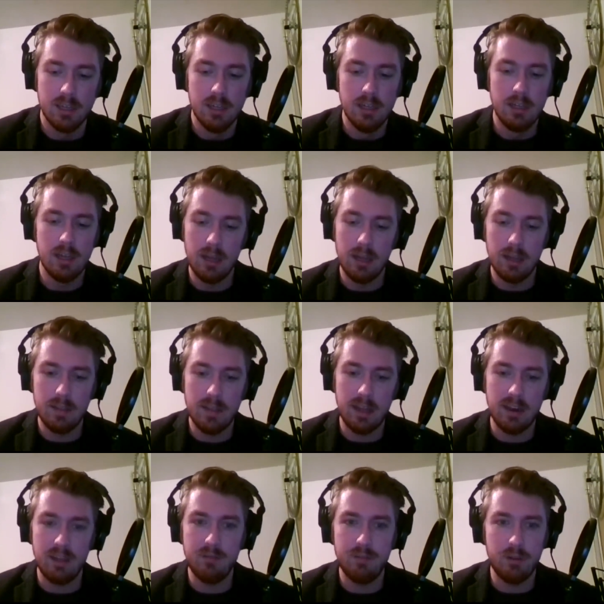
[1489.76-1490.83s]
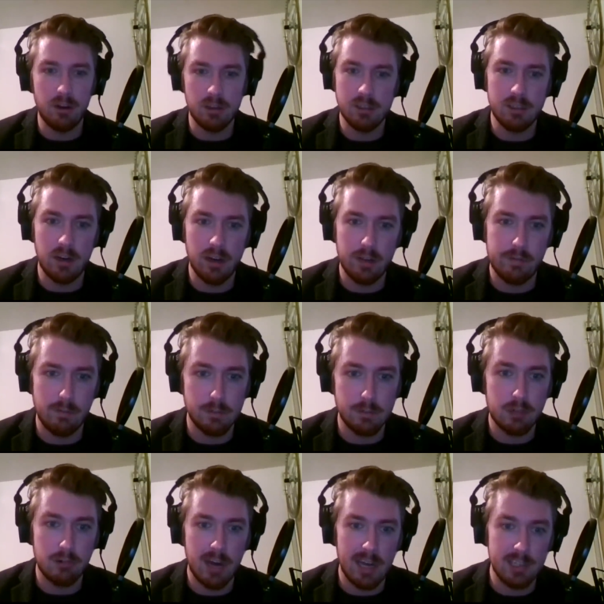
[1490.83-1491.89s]
uh, that if you are starting from
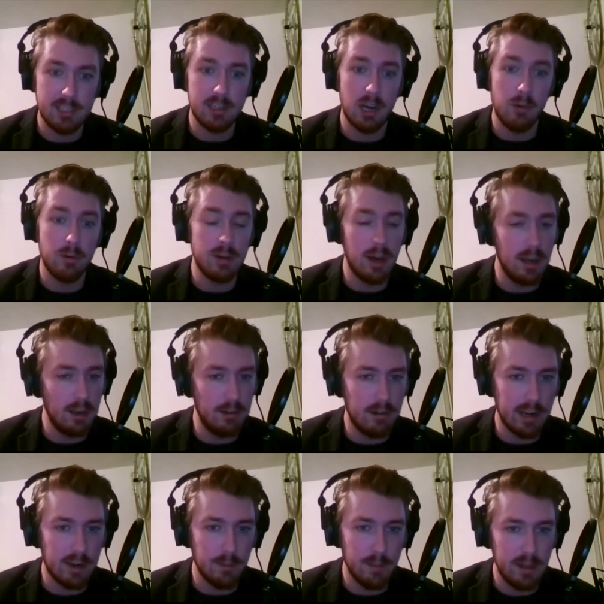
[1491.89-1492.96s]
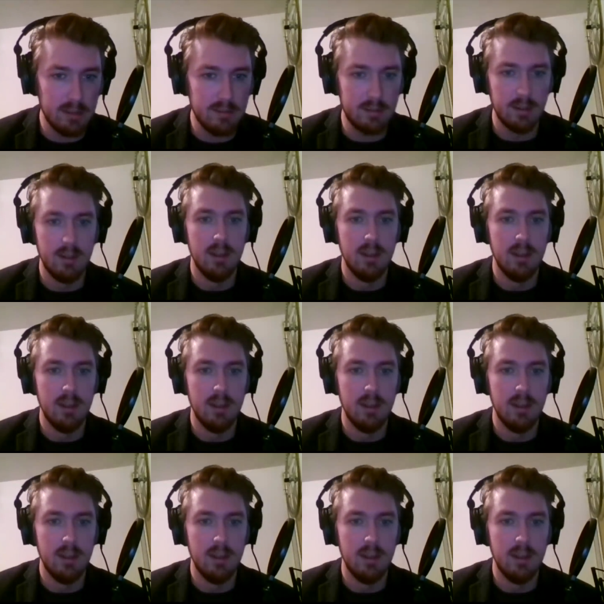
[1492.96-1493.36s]
scratch, I would highly recommend.